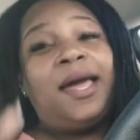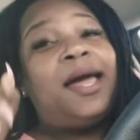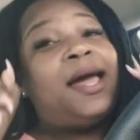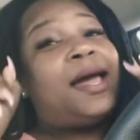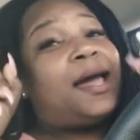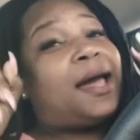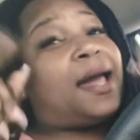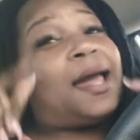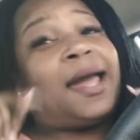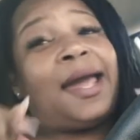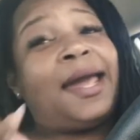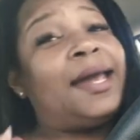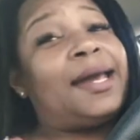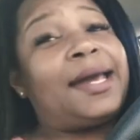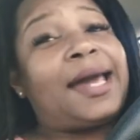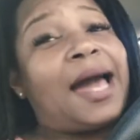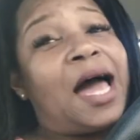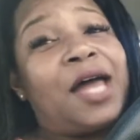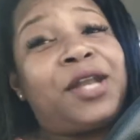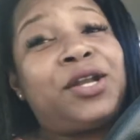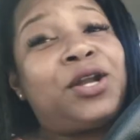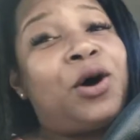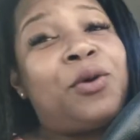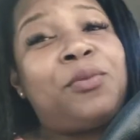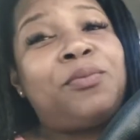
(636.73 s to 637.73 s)
Ain't
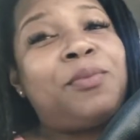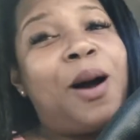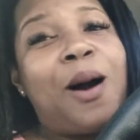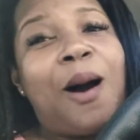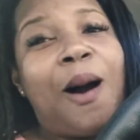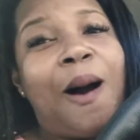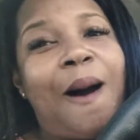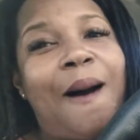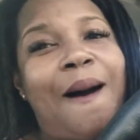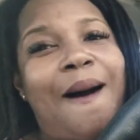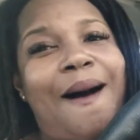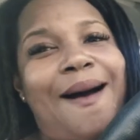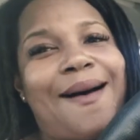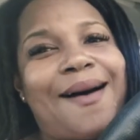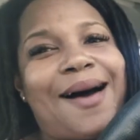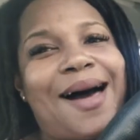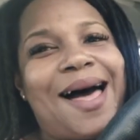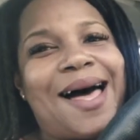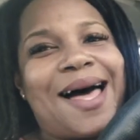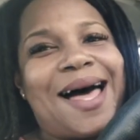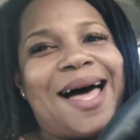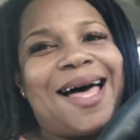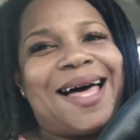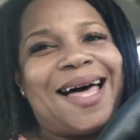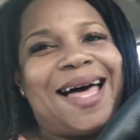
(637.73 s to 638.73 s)
got no
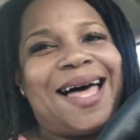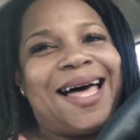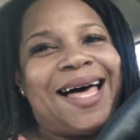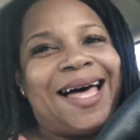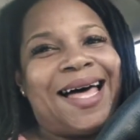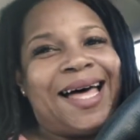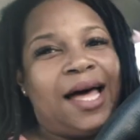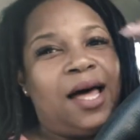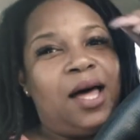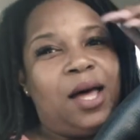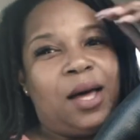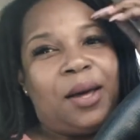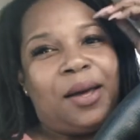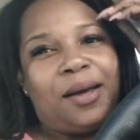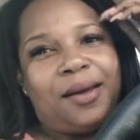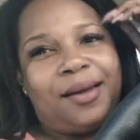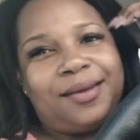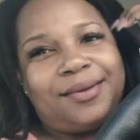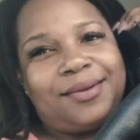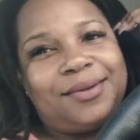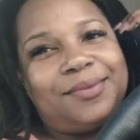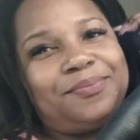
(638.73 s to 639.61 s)
more.